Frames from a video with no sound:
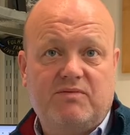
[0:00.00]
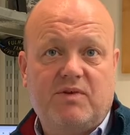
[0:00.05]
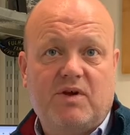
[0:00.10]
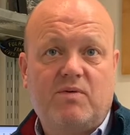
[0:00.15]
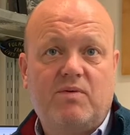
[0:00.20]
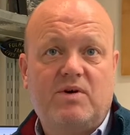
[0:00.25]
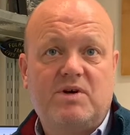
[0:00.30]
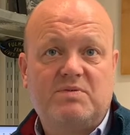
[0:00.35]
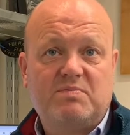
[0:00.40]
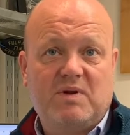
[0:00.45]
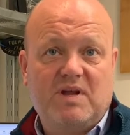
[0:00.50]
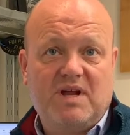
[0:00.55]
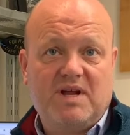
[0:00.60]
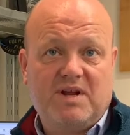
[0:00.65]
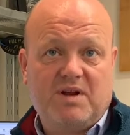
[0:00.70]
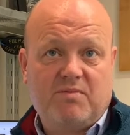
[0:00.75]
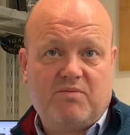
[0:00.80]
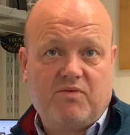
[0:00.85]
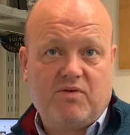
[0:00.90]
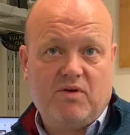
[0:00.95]
requires
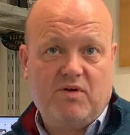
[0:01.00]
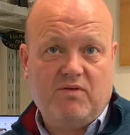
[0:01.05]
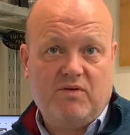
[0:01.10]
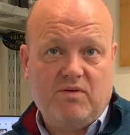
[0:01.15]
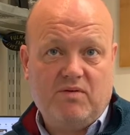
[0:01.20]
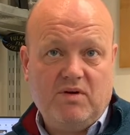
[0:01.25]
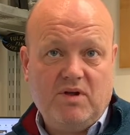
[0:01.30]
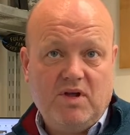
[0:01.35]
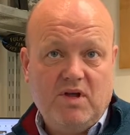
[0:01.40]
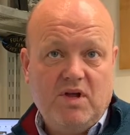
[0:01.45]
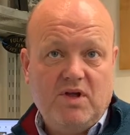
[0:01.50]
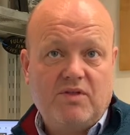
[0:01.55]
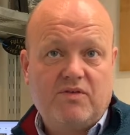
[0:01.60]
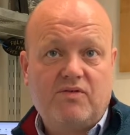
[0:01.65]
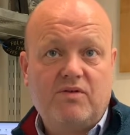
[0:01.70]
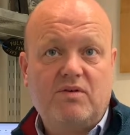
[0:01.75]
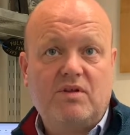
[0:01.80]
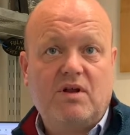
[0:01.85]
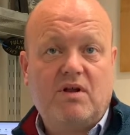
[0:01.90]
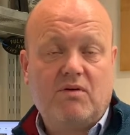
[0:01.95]
planning approval
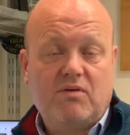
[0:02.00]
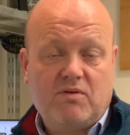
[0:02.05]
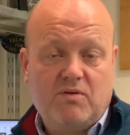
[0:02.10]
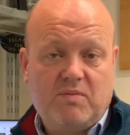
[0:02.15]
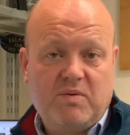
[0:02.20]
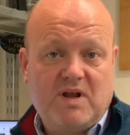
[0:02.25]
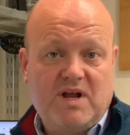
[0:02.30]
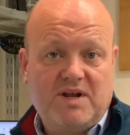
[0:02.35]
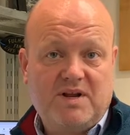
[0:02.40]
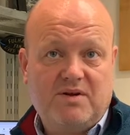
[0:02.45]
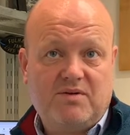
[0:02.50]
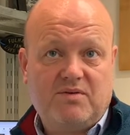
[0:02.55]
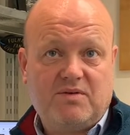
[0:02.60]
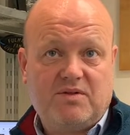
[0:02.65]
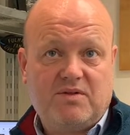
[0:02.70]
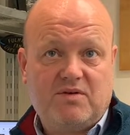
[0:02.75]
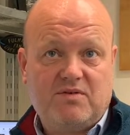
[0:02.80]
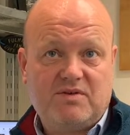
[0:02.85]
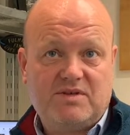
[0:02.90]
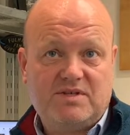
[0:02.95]
through the local planning
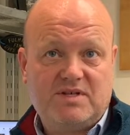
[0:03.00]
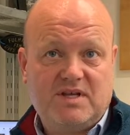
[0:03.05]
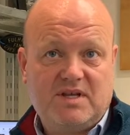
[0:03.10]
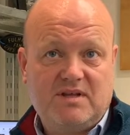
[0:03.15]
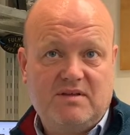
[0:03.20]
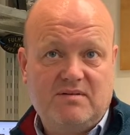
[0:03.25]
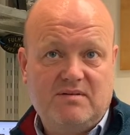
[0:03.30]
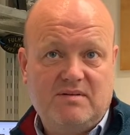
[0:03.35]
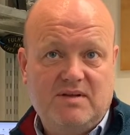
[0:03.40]
authority.